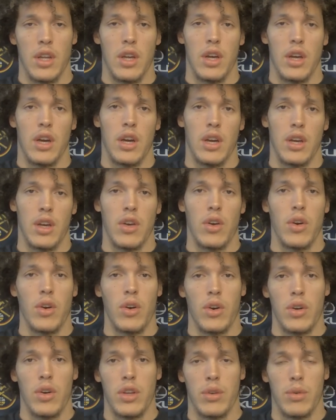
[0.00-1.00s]
uh,
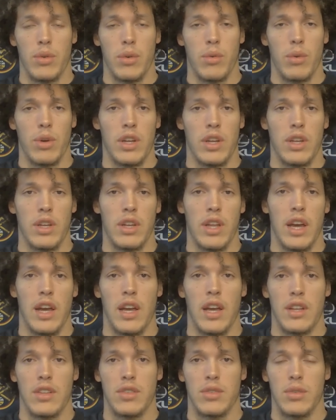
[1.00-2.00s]
goal, we're working
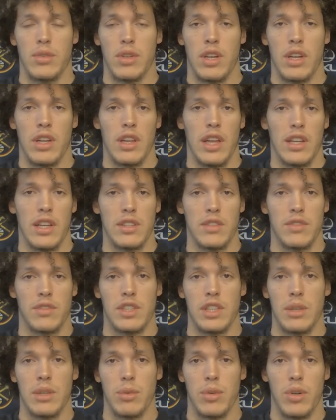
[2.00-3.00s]
at, to a collective
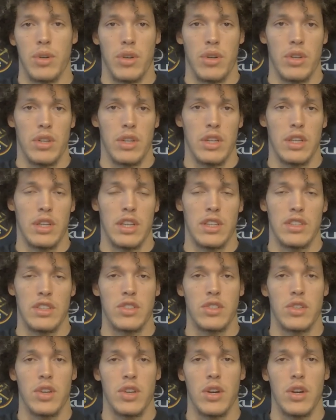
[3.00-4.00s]
team goal. That's
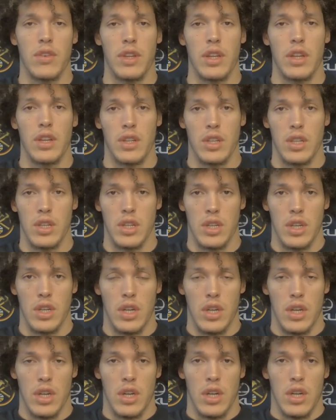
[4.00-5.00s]
a trophy.
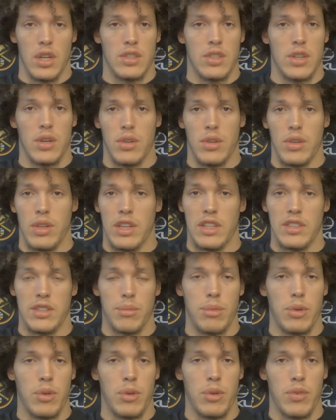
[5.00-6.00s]
So that's a
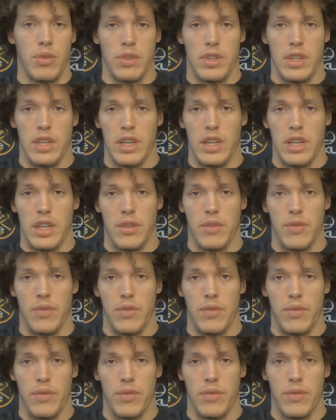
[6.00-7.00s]
beautiful thing.
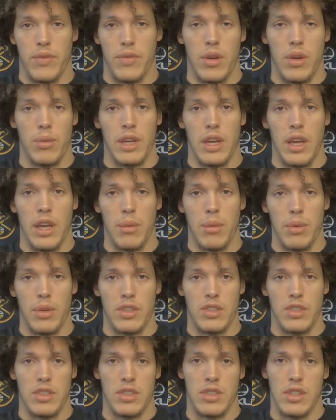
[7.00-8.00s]
You know, being able
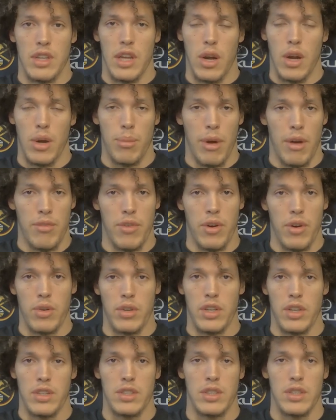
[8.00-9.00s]
to just narrow my
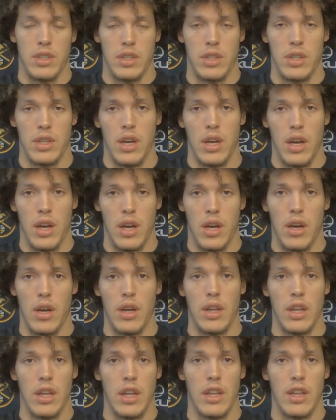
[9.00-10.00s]
focus, uh,
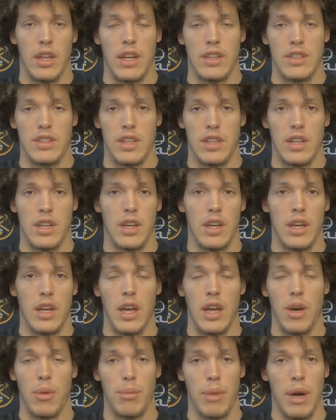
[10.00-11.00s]
and that's gonna
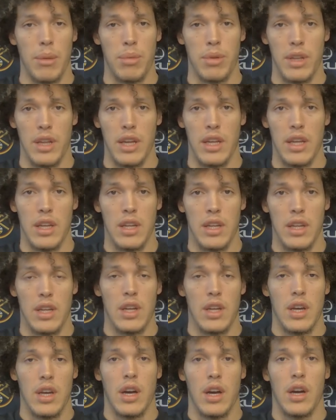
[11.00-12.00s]
help my play.
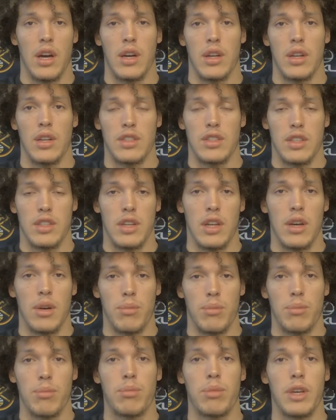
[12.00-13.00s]
Uh, it's gonna
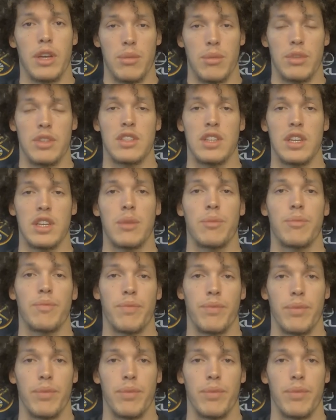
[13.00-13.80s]
help pick up the team